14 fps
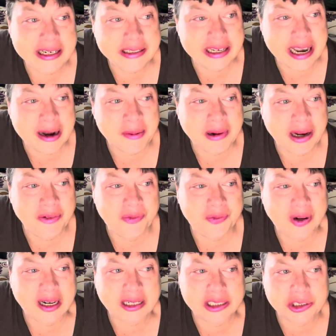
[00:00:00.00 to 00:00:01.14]
And then I'm going to
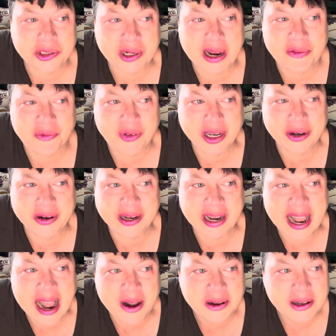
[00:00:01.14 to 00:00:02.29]
fucking try to figure it
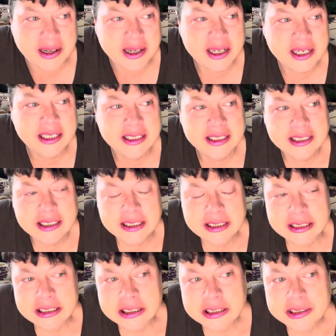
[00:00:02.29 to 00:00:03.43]
out.
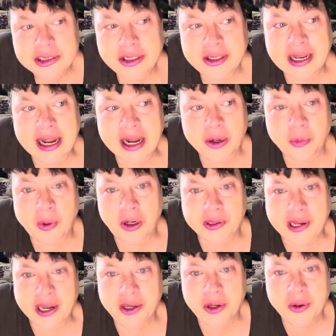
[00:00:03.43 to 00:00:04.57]
You're like, well,
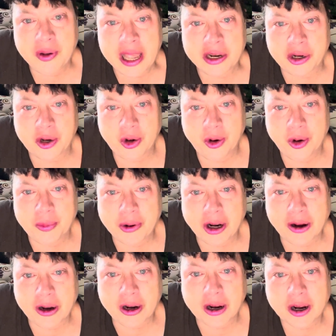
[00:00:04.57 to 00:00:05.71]
can you get an Uber
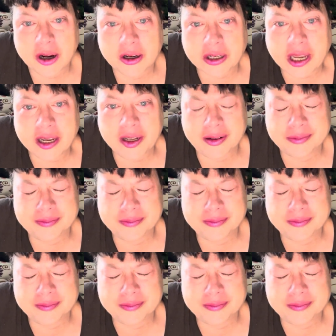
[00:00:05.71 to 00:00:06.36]
or can you?